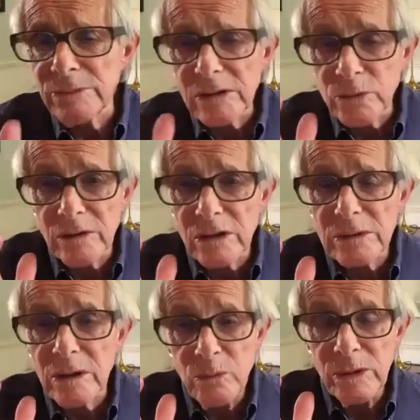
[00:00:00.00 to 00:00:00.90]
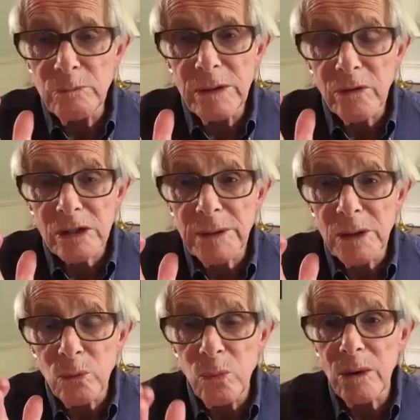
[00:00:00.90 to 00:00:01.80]
So we've got to
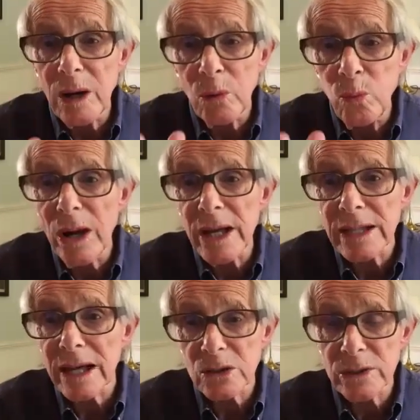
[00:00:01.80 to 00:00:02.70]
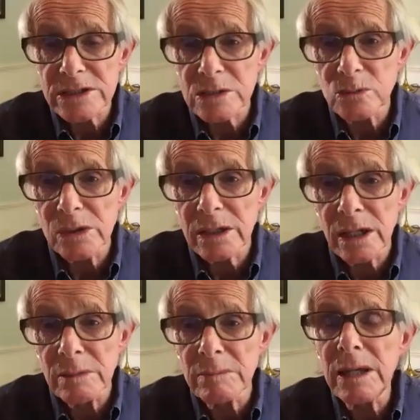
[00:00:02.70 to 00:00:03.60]
be aware that question
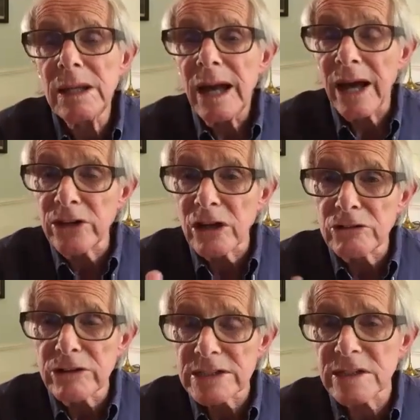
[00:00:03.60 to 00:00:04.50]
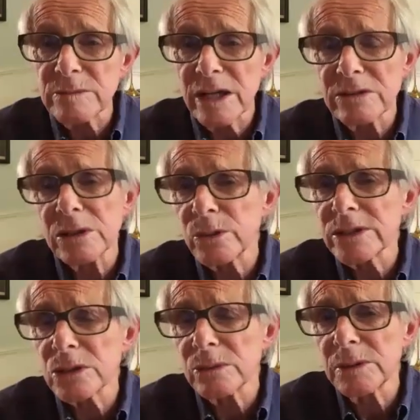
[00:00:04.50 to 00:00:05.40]
will come, and the aggressive manner
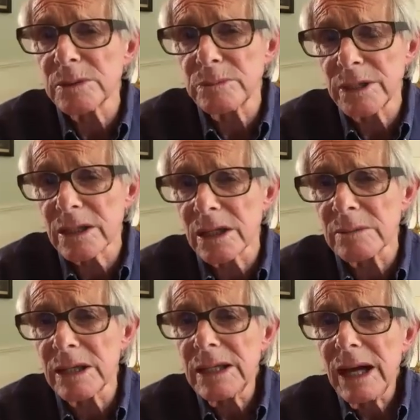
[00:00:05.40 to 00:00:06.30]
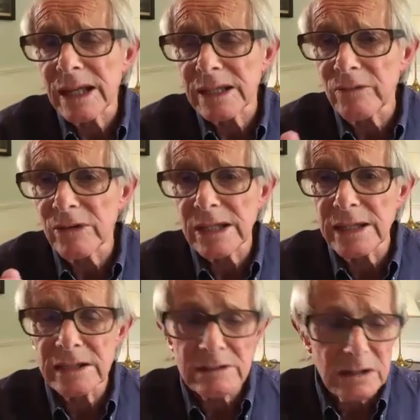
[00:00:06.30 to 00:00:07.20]
to which it will become, and have
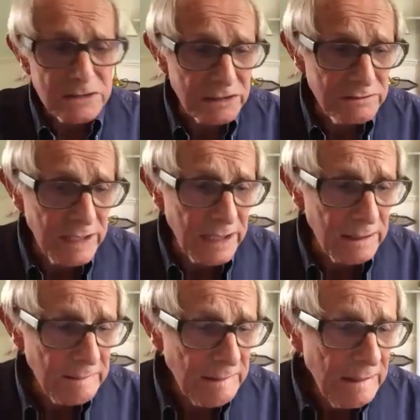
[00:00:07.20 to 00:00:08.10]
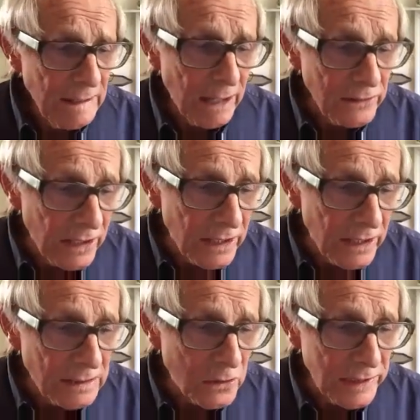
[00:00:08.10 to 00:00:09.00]
a clear answer ready.
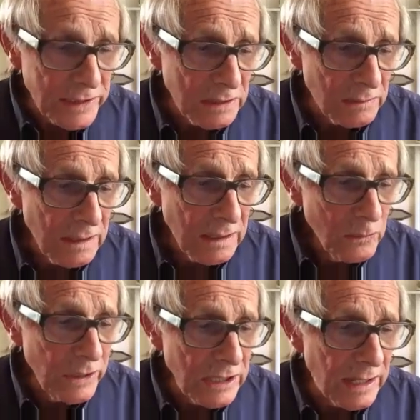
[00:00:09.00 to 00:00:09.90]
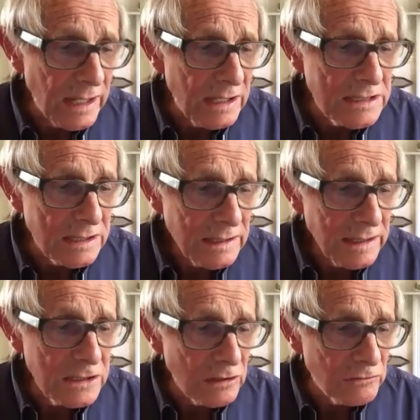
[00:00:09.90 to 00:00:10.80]
Another question, which again
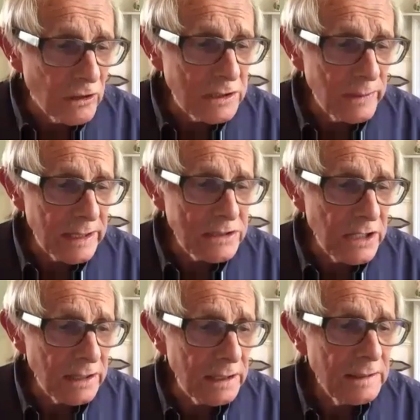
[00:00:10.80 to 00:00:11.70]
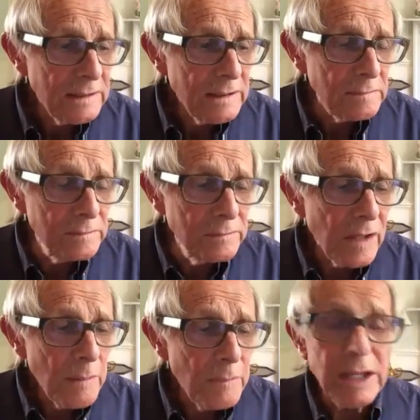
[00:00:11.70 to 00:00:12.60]
is the right-wing agenda,
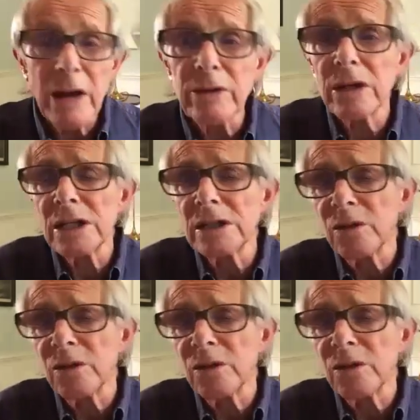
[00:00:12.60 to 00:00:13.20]
but how are you